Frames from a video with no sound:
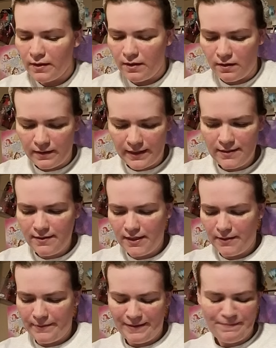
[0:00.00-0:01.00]
Alright,
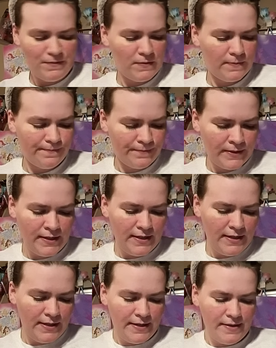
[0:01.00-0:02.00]
anyway.
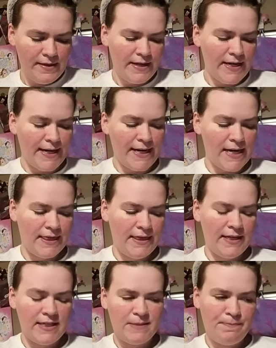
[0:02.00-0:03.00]
Then I got
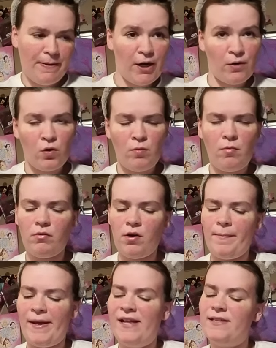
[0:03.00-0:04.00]
this paranormal
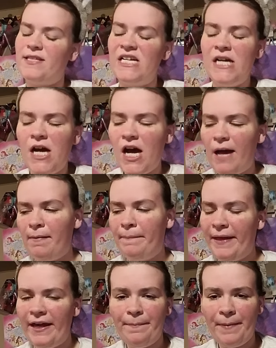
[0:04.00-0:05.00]
romance. I'm a
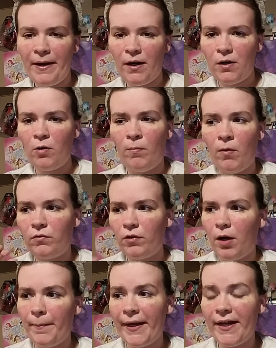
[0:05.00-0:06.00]
big paranormal
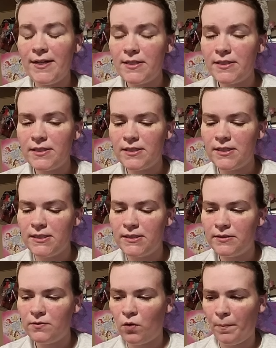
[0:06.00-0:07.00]
romance
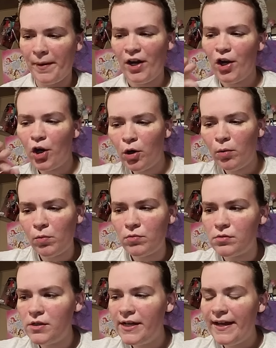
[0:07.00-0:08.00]
or
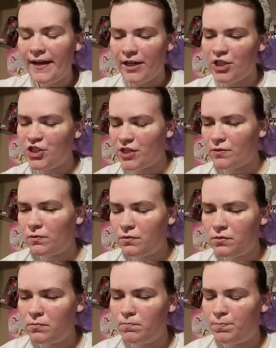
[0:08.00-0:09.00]
paranormal in
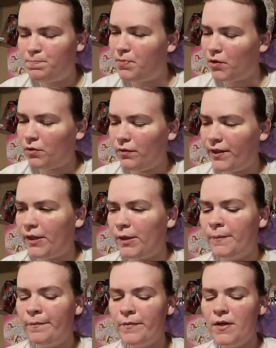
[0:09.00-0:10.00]
general book
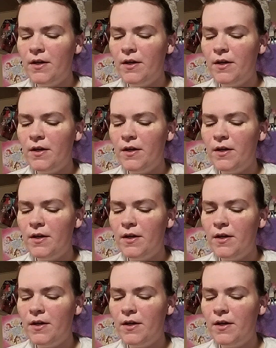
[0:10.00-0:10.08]
reader.